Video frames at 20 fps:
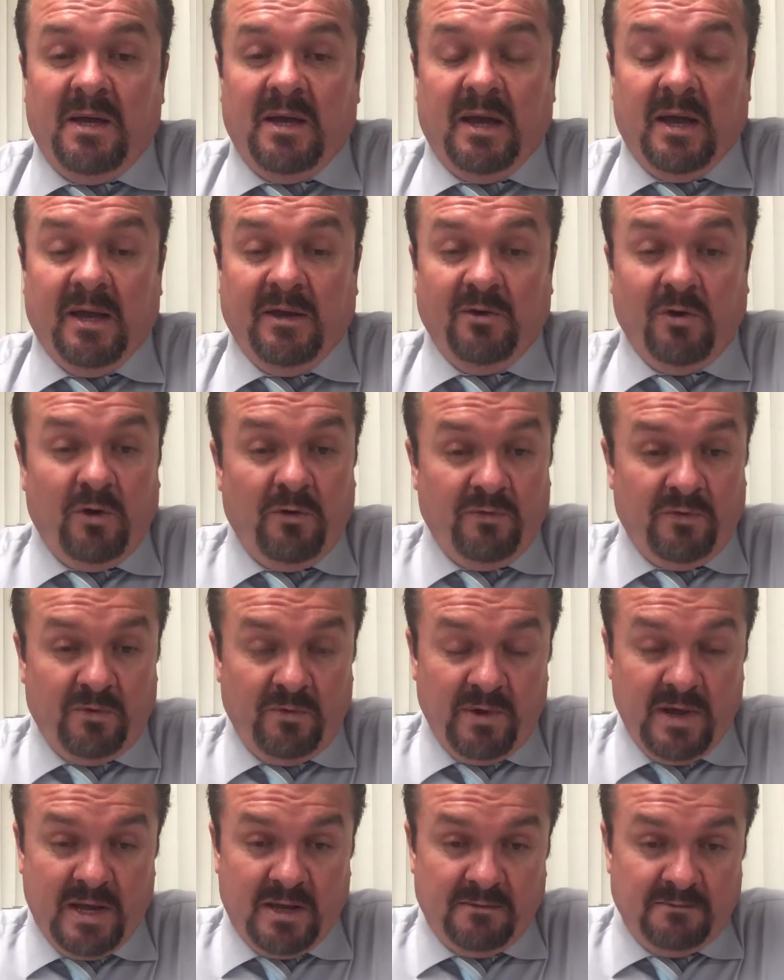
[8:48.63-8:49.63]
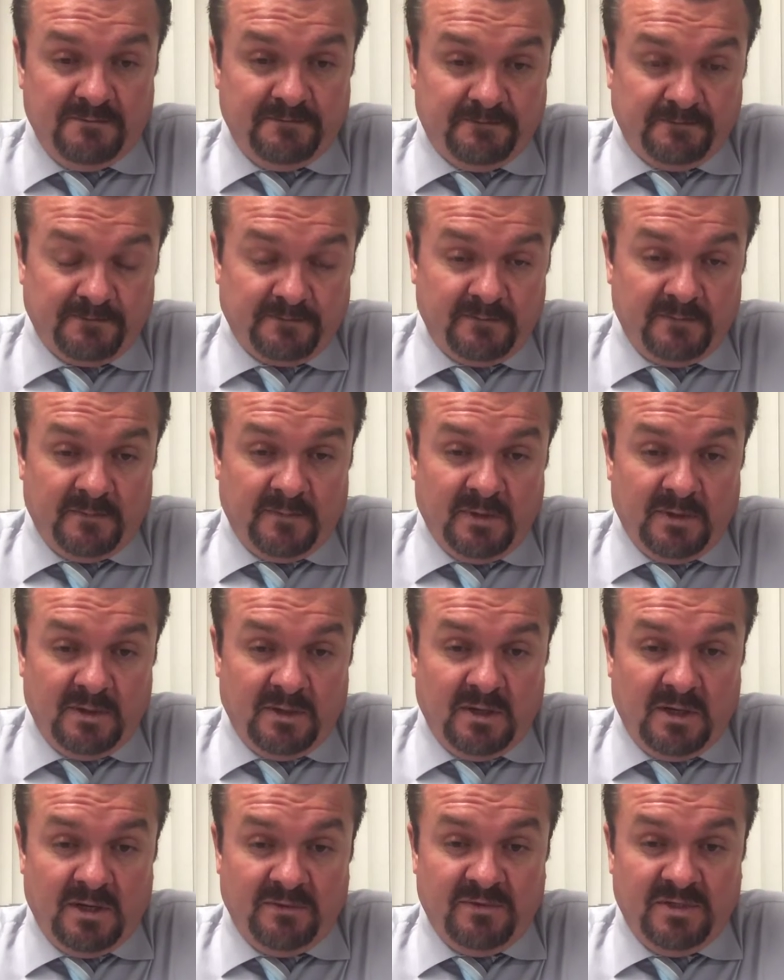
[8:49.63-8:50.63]
and overweight.
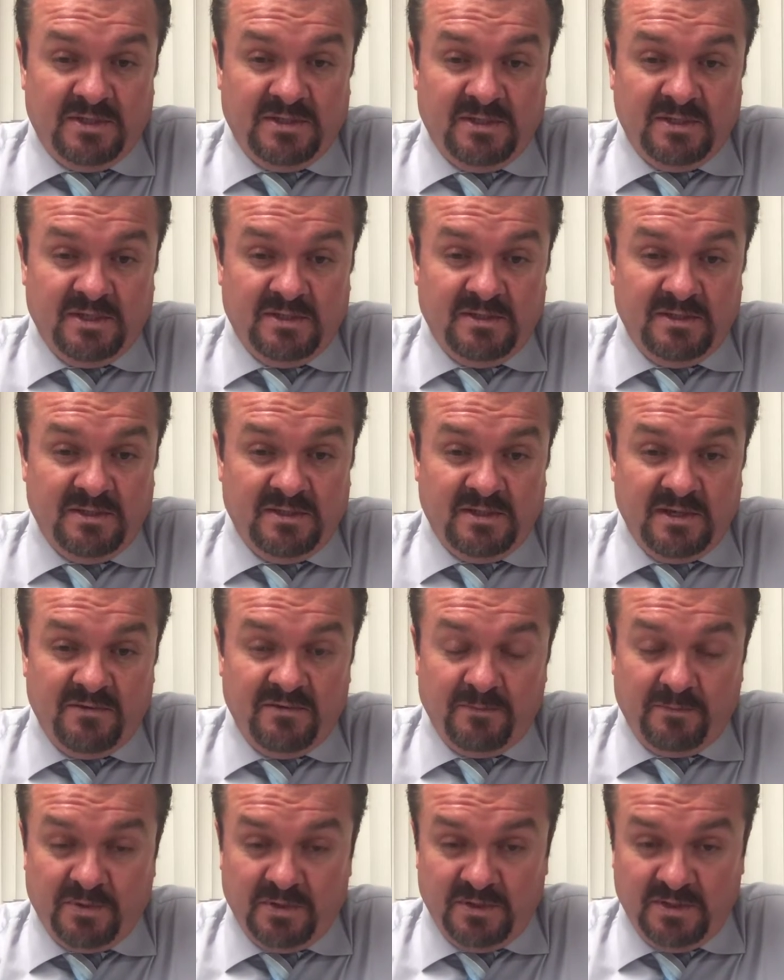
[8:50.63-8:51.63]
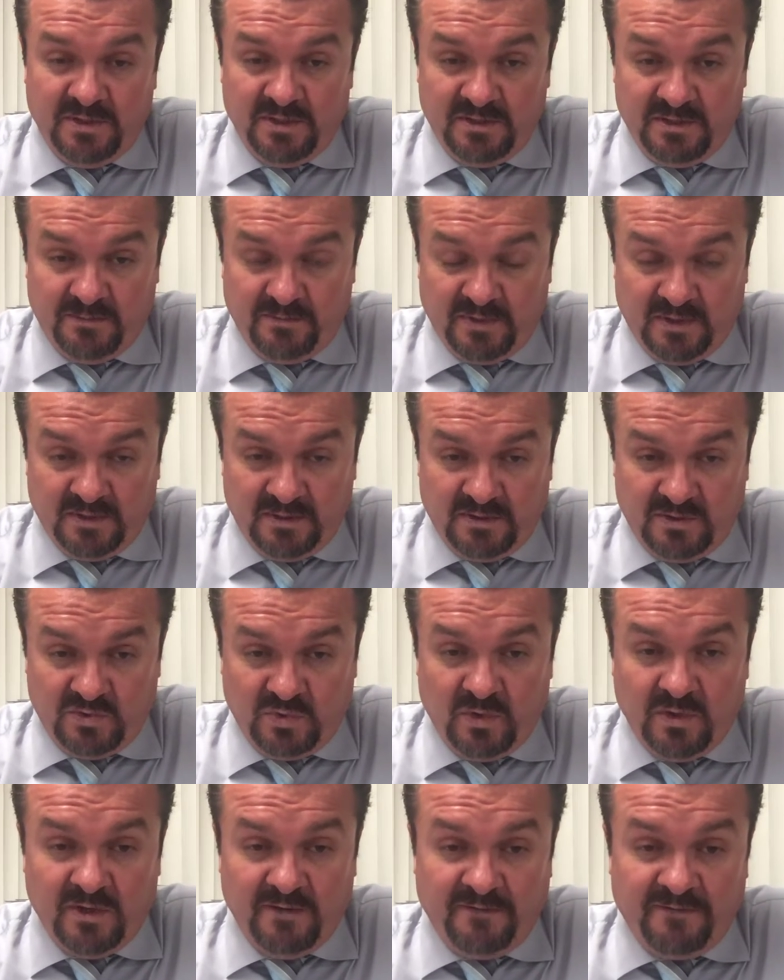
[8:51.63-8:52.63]
Of the 67 participants,
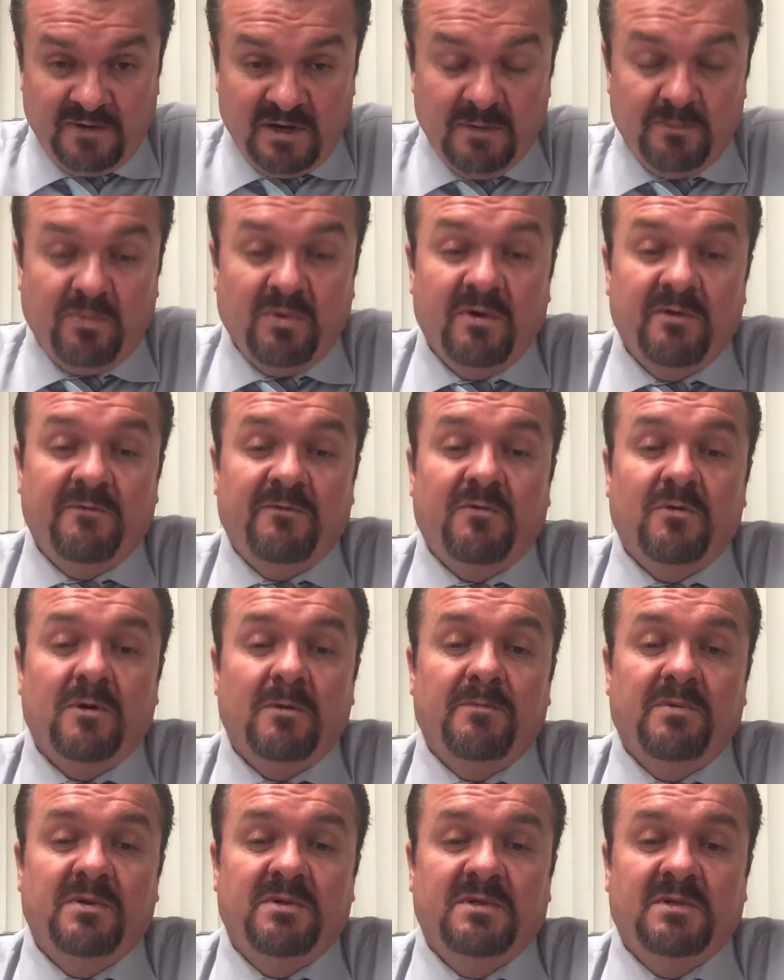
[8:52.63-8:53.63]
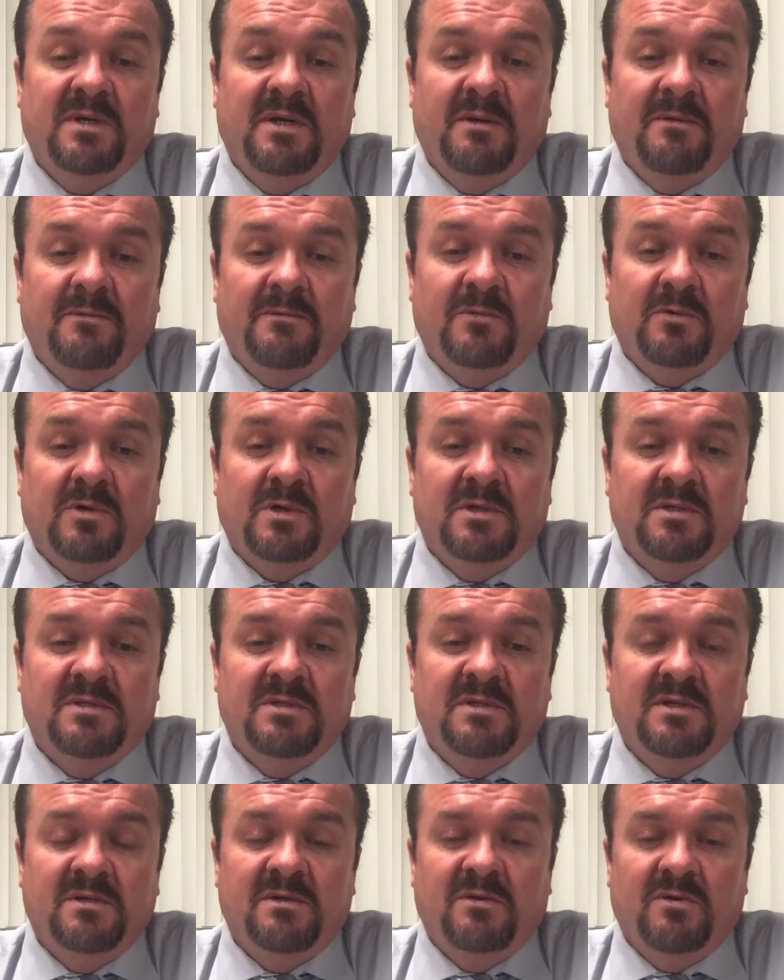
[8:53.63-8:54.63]
25.4% were
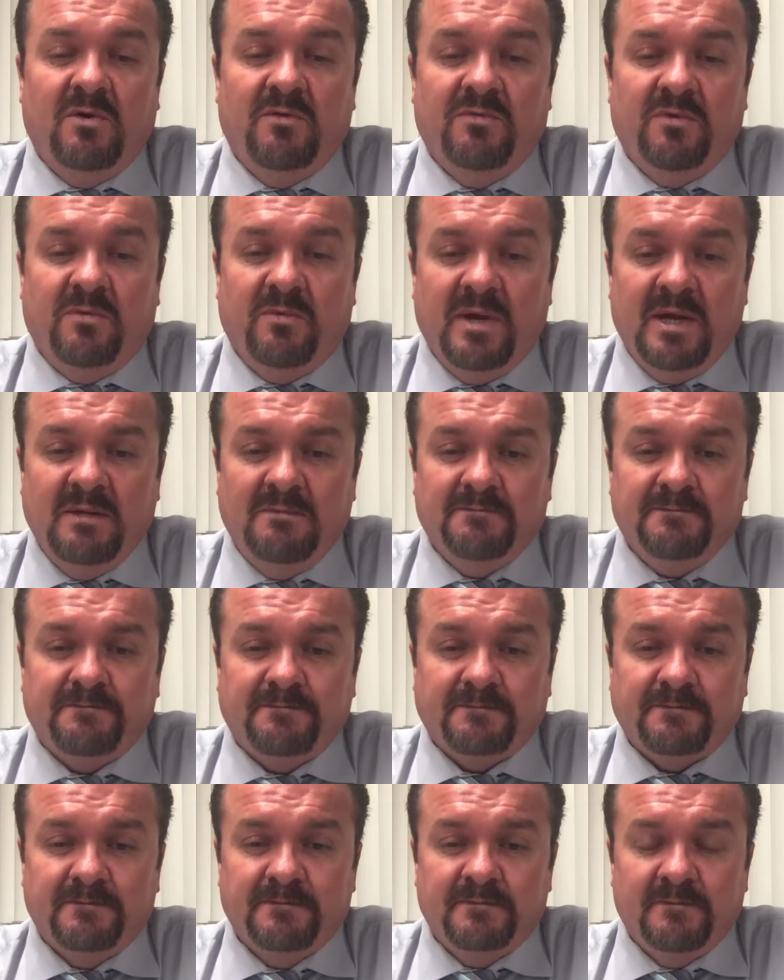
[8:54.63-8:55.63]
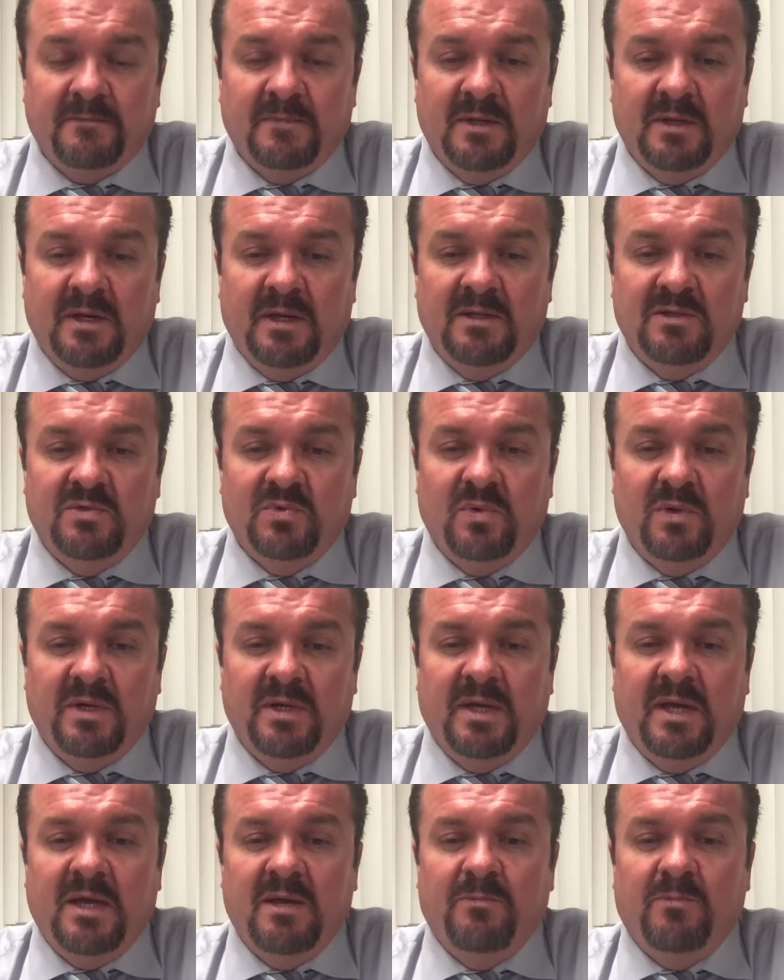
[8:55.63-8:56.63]
considered overweight and
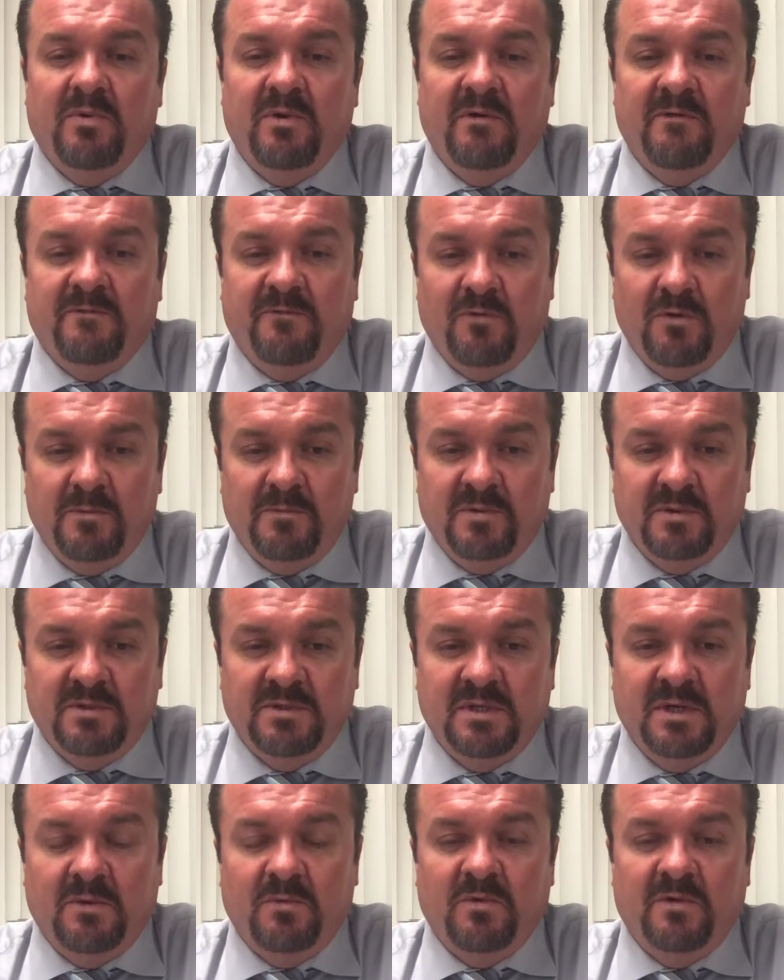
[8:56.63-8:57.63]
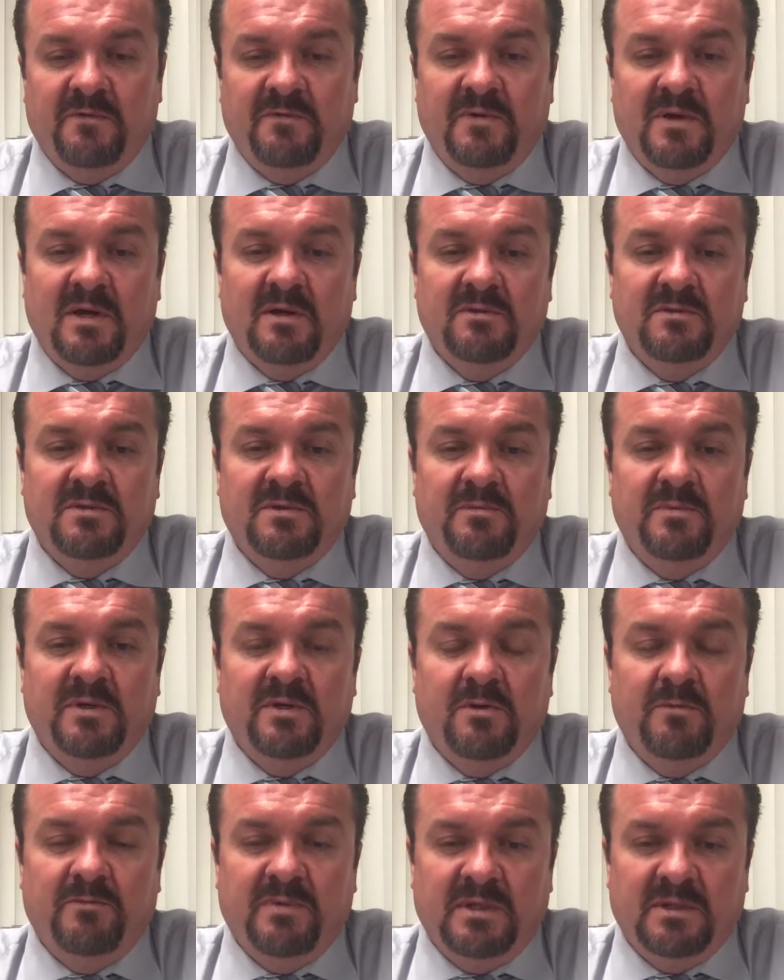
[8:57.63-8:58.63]
28.4% were found to be
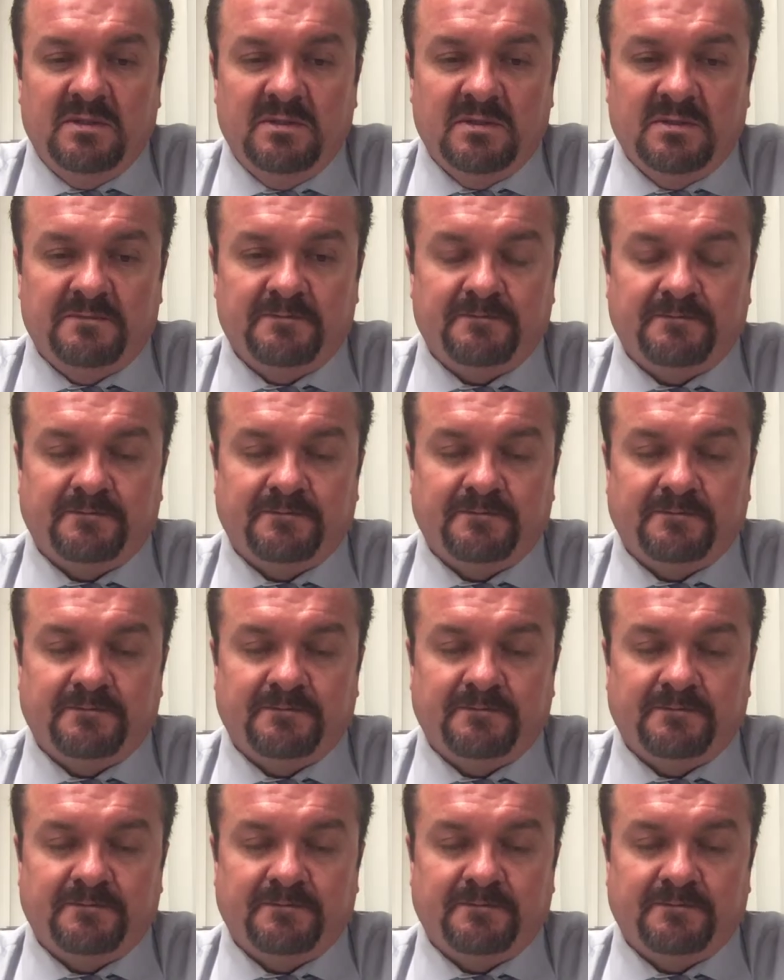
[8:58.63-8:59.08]
obese.